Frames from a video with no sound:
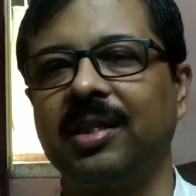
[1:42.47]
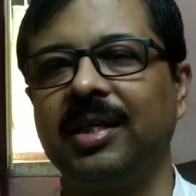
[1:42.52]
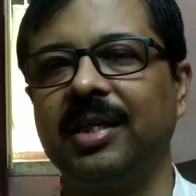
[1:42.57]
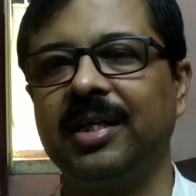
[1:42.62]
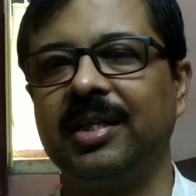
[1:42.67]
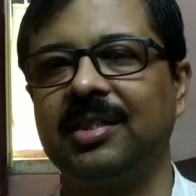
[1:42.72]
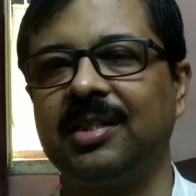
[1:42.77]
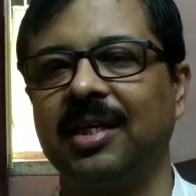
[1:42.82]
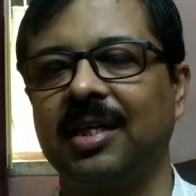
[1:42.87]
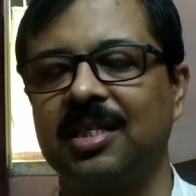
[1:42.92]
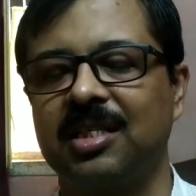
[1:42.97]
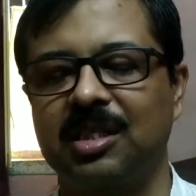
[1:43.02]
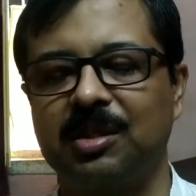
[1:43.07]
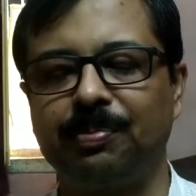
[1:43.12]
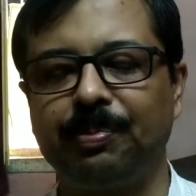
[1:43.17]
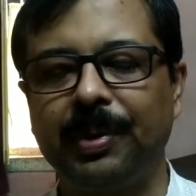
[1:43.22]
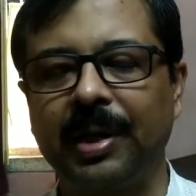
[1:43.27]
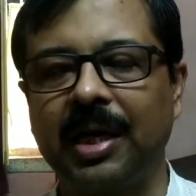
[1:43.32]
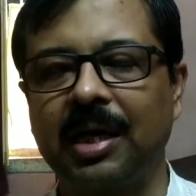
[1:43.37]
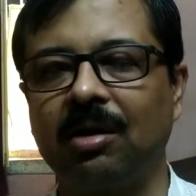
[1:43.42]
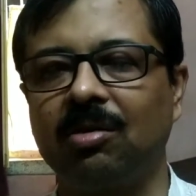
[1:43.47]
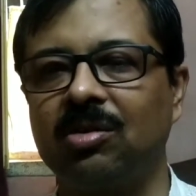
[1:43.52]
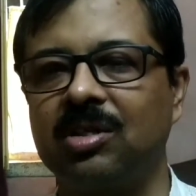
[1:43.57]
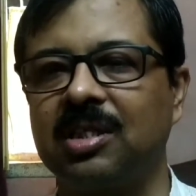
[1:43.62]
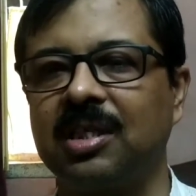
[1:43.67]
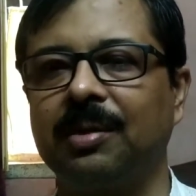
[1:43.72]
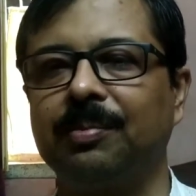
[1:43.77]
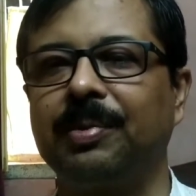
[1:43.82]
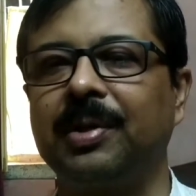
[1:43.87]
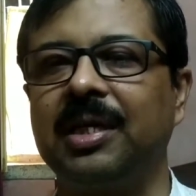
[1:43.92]
They just pick out
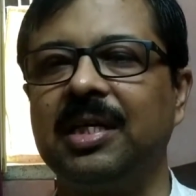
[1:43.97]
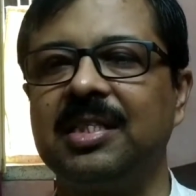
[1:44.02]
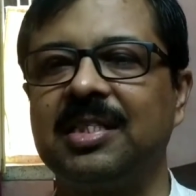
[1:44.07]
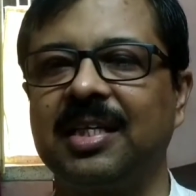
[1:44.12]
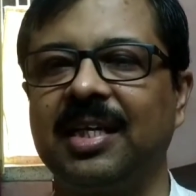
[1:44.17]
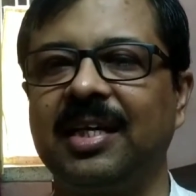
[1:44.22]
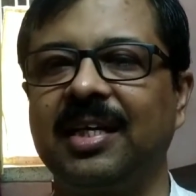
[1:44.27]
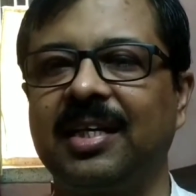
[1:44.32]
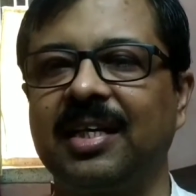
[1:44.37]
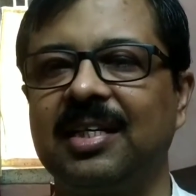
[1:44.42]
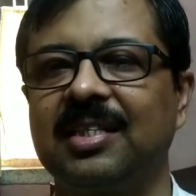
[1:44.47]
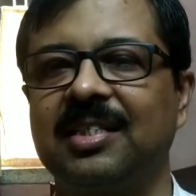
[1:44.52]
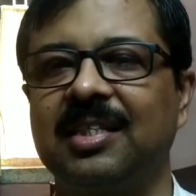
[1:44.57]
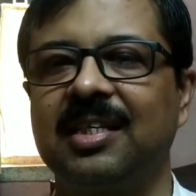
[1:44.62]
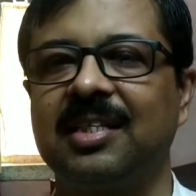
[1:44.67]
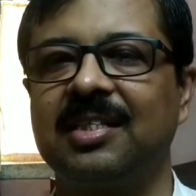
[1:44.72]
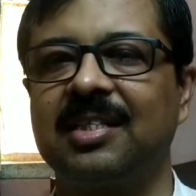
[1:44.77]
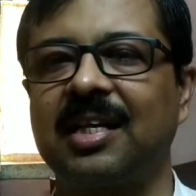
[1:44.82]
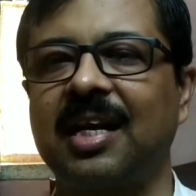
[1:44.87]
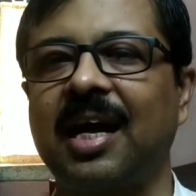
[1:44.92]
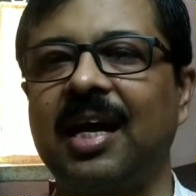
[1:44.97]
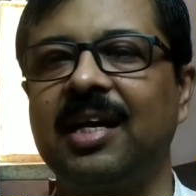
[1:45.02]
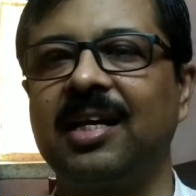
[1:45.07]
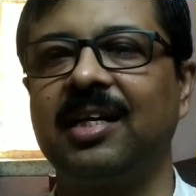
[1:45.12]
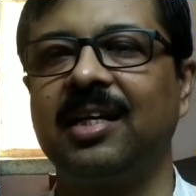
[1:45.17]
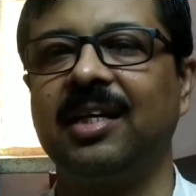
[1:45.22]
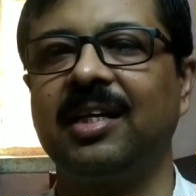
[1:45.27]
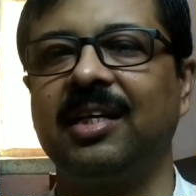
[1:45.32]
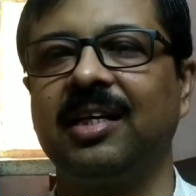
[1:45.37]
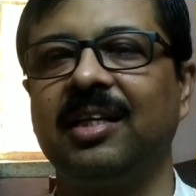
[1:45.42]
some key sentence and write
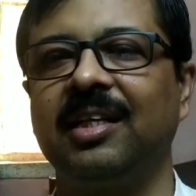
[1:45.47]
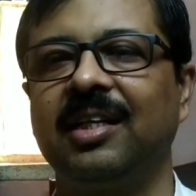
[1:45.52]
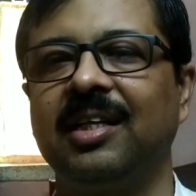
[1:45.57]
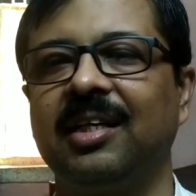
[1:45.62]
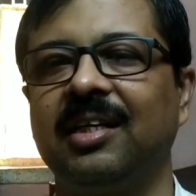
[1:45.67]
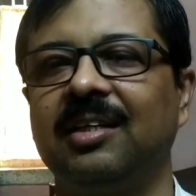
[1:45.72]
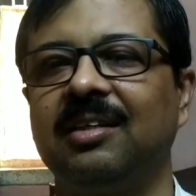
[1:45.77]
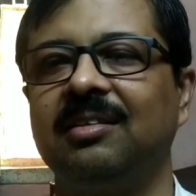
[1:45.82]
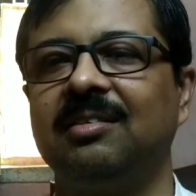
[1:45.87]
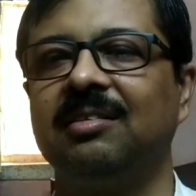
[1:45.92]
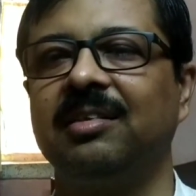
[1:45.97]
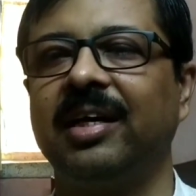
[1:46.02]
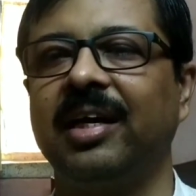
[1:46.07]
it in the